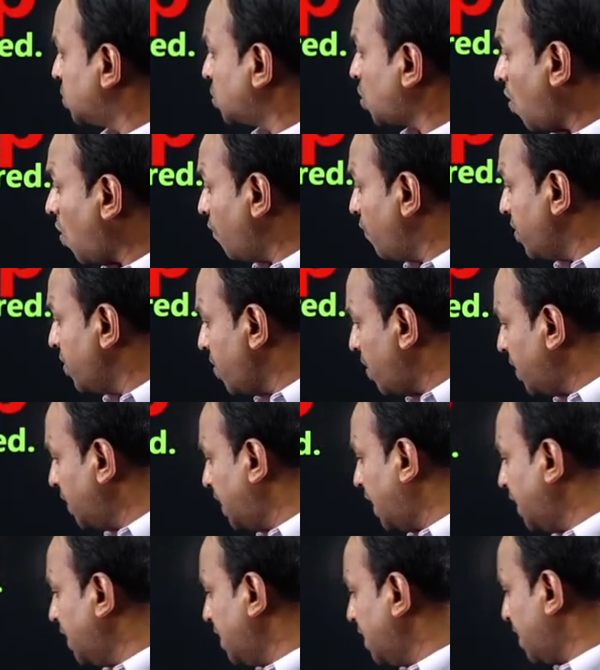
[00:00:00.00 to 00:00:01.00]
stop when you are
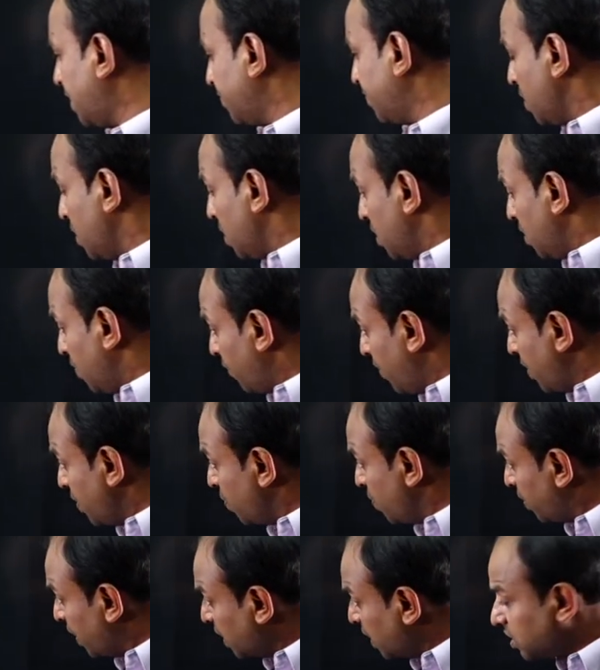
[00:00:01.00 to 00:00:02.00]
done, dear. When
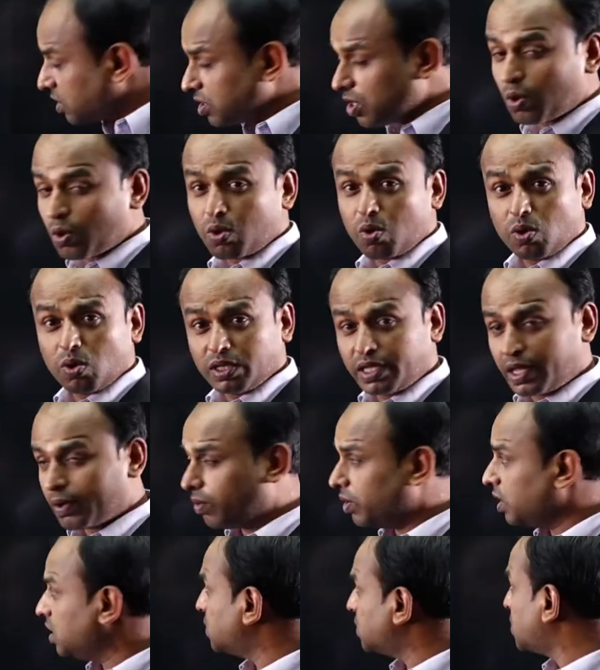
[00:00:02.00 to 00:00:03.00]
you reach your goal, then
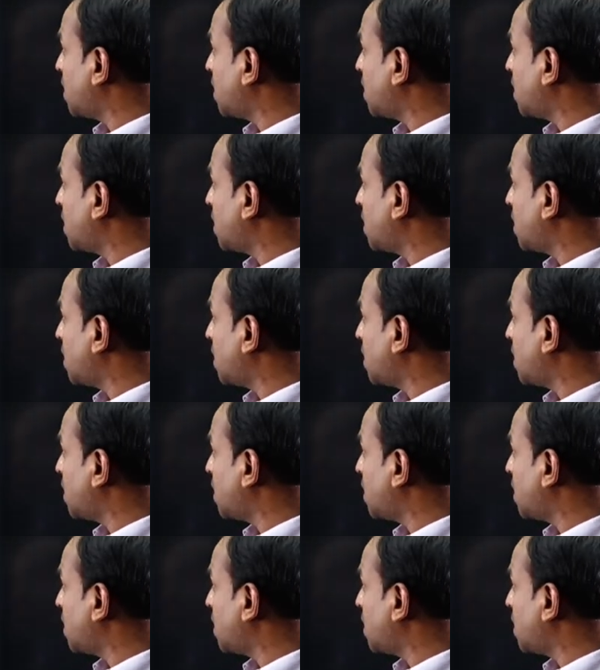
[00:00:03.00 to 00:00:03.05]
only